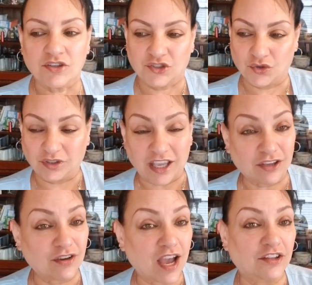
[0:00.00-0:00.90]
So thank
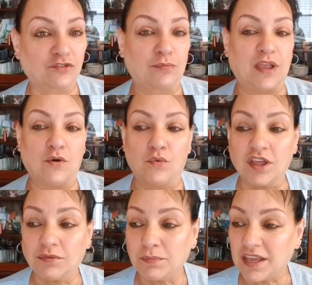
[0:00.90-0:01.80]
you guys for being
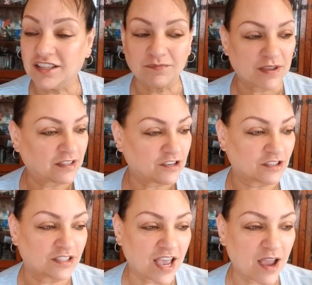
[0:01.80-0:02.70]
with me, spending your
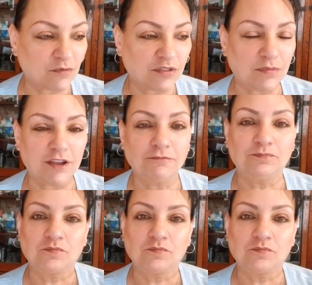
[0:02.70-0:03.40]
time with me.